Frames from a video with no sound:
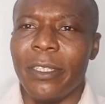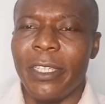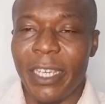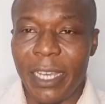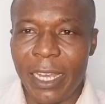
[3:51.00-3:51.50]

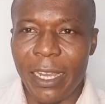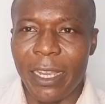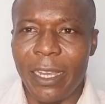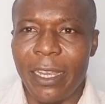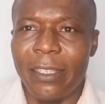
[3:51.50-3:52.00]
they
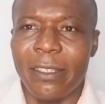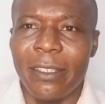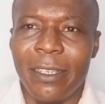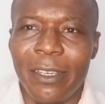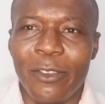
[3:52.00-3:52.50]
hang out
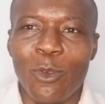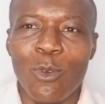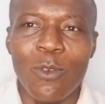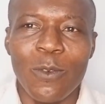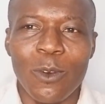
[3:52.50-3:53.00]
is to
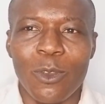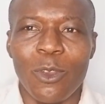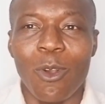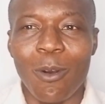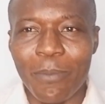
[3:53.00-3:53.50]
look for
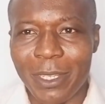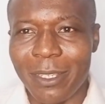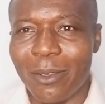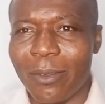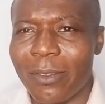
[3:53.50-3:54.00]
your
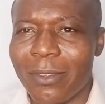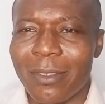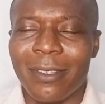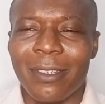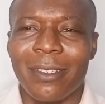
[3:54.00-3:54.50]

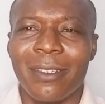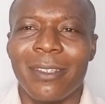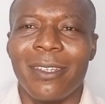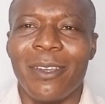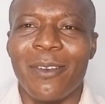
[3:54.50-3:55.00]
competitors.
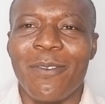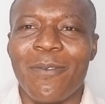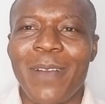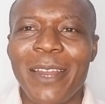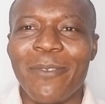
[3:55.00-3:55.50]

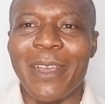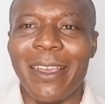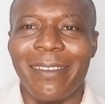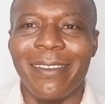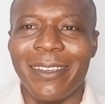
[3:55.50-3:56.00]
Why do
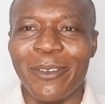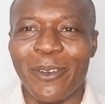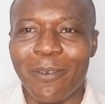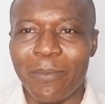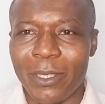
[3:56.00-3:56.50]
I say your
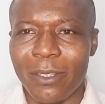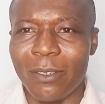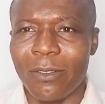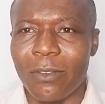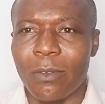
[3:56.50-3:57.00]

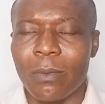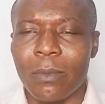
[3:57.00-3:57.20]
competitors?